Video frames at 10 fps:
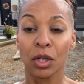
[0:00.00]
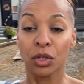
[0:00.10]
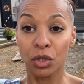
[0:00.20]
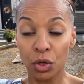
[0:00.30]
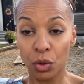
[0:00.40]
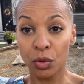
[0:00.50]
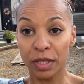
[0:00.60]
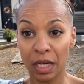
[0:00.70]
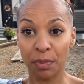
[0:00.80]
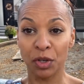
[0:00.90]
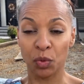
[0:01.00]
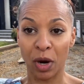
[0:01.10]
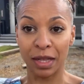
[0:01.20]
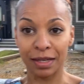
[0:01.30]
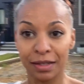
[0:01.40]
2 separate
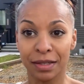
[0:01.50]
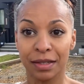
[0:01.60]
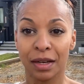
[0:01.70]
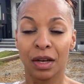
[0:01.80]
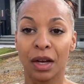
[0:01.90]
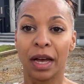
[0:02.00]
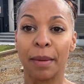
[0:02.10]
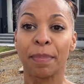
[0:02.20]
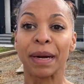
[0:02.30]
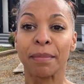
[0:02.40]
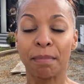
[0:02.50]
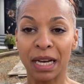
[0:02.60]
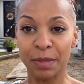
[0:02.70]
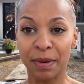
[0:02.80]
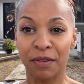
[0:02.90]
dwellings, but it
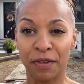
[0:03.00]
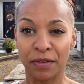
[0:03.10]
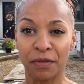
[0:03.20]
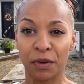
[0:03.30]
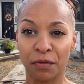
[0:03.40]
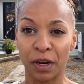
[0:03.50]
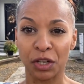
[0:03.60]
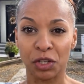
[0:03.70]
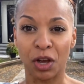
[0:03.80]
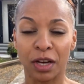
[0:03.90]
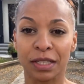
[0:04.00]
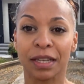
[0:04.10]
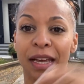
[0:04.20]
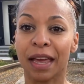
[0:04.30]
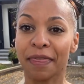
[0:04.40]
must be a 50-foot frontage lot.
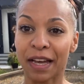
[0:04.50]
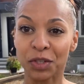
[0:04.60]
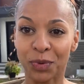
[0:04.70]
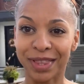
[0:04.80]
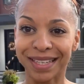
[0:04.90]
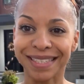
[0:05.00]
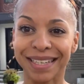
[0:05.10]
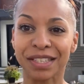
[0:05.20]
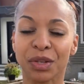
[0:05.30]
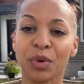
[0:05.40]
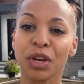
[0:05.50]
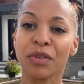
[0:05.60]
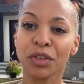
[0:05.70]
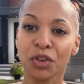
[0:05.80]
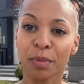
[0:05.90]
And that's what this is. So when you
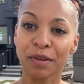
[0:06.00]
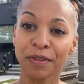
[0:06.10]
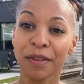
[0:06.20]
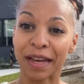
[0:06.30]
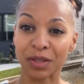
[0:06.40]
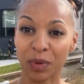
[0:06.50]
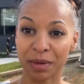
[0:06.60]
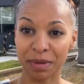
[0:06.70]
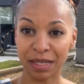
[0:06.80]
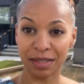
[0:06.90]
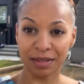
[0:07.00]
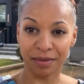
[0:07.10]
hear the term infill, that's what it means.